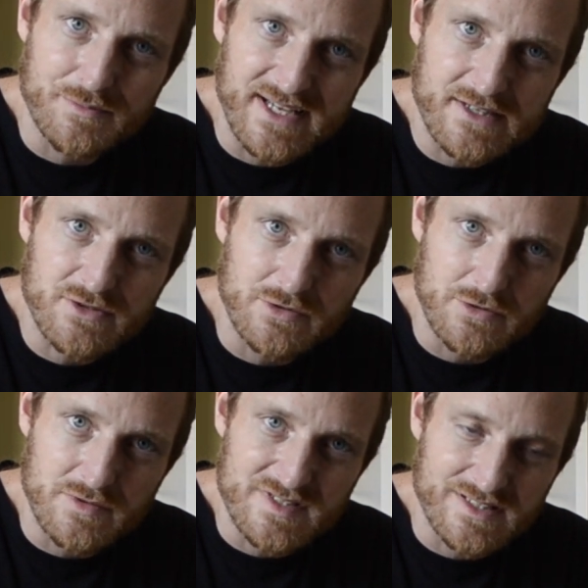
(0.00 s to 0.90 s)
back to
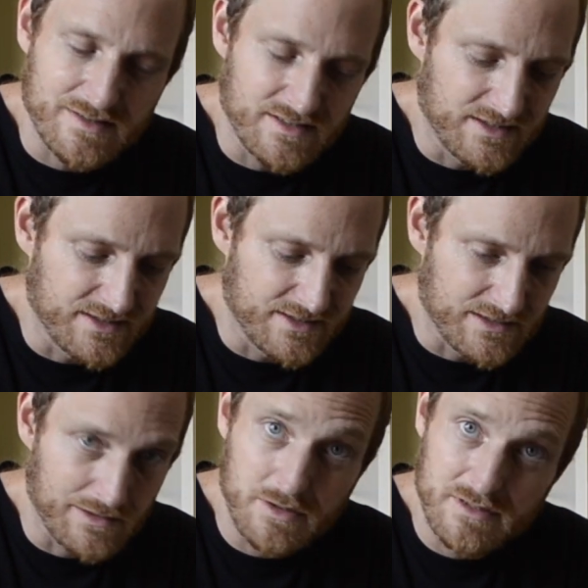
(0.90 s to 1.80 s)
using the
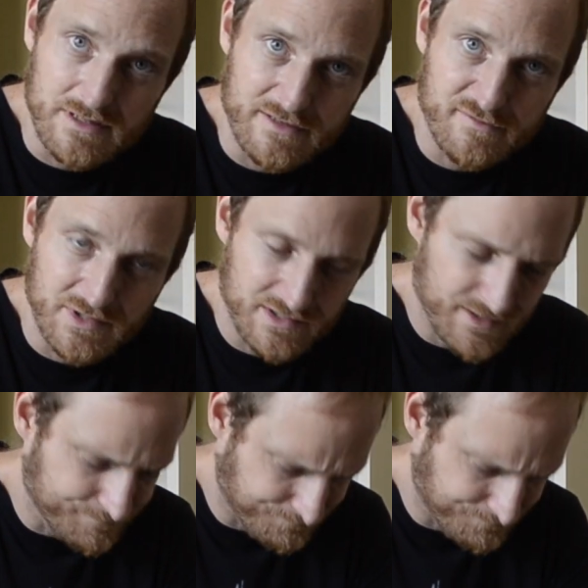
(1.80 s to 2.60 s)
long life milk.